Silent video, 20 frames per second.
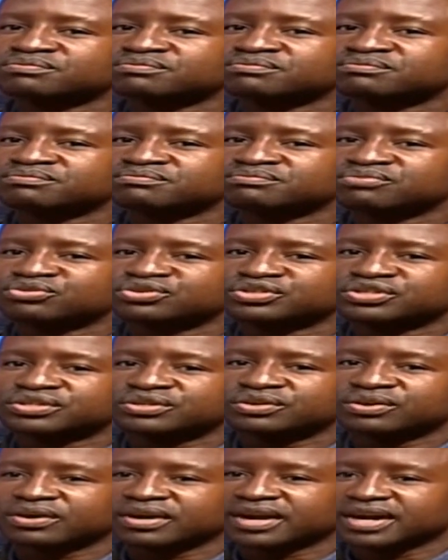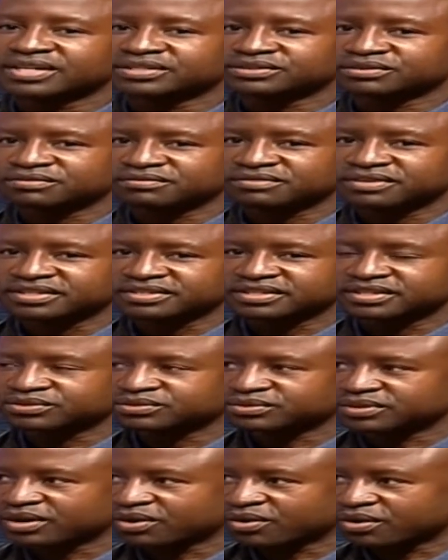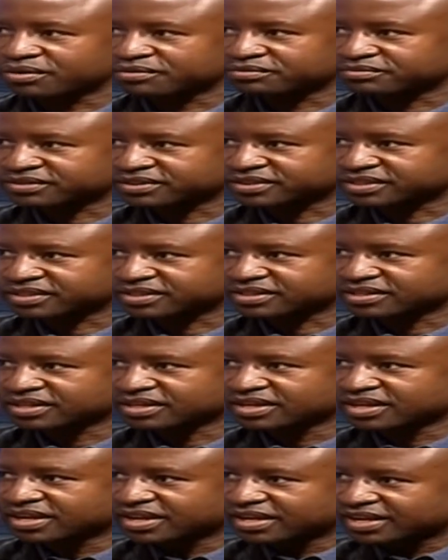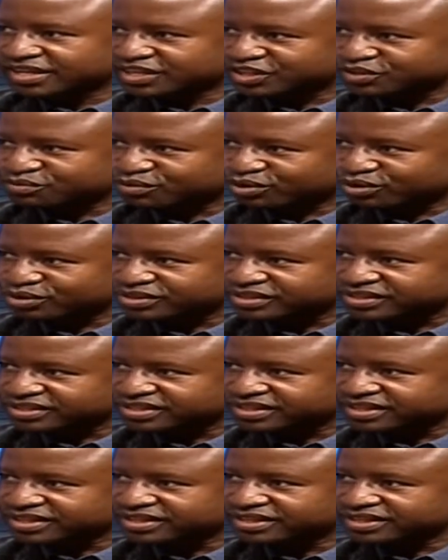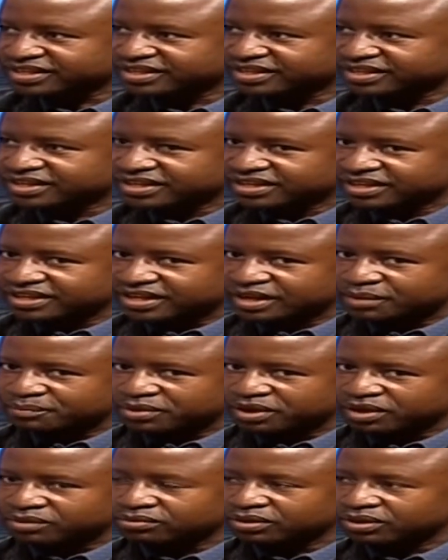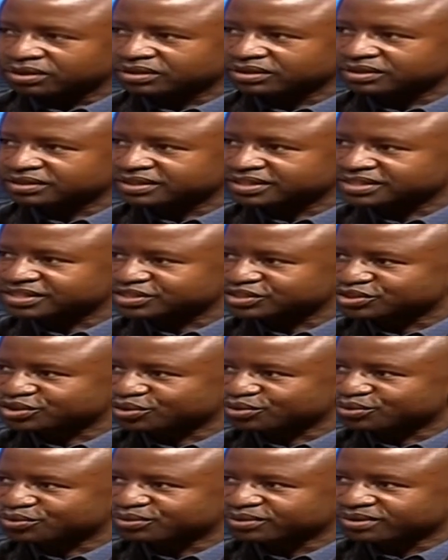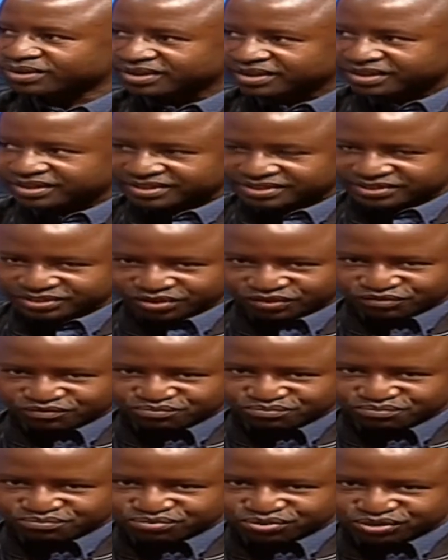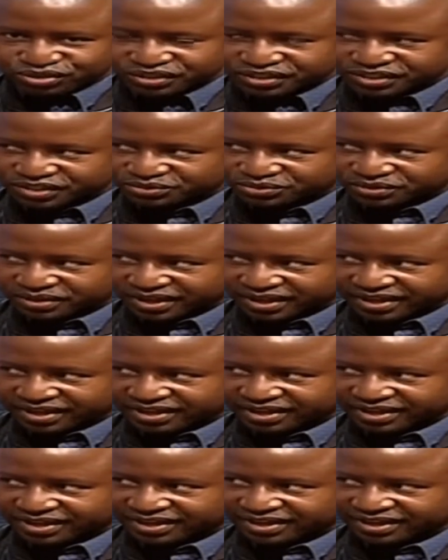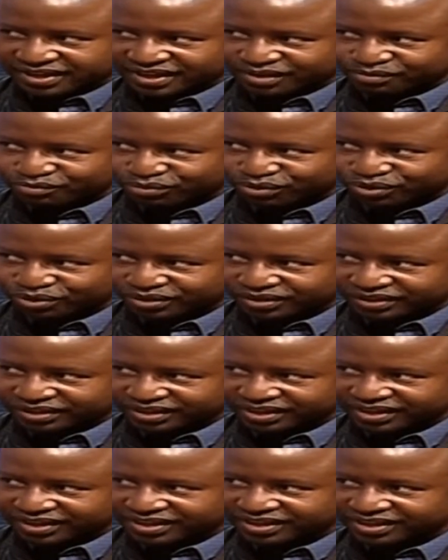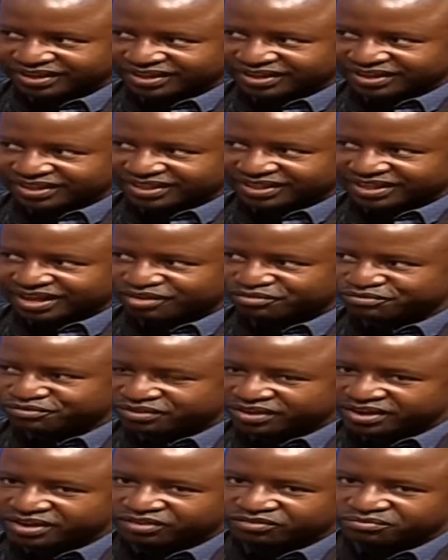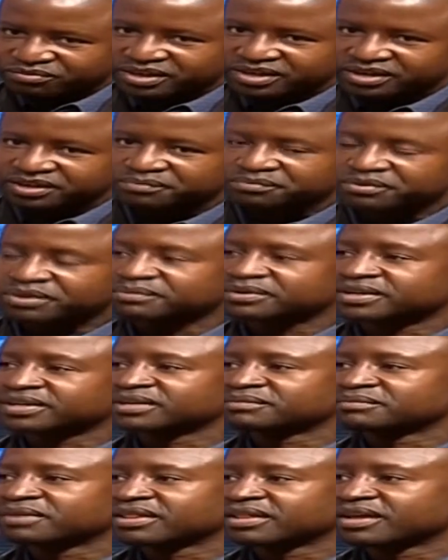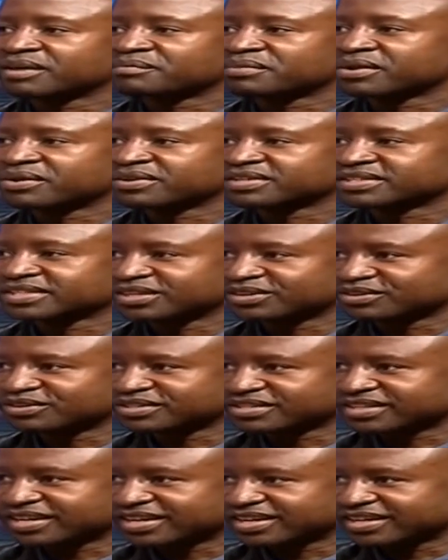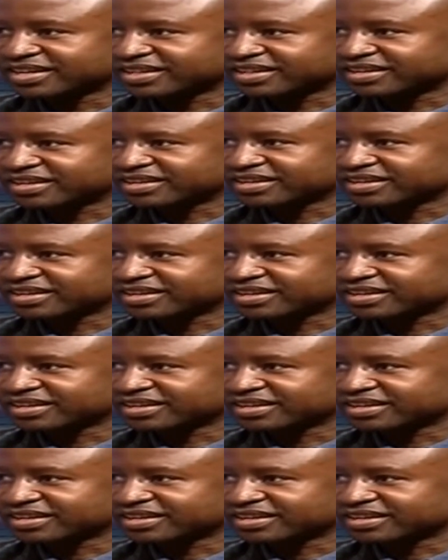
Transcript: pushing all kinds of things into the orifices. A small seed, a pebble, a stone, they sort of push it into their ear, get blocked there. They're afraid of being reprimanded by their parents, they don't say anything.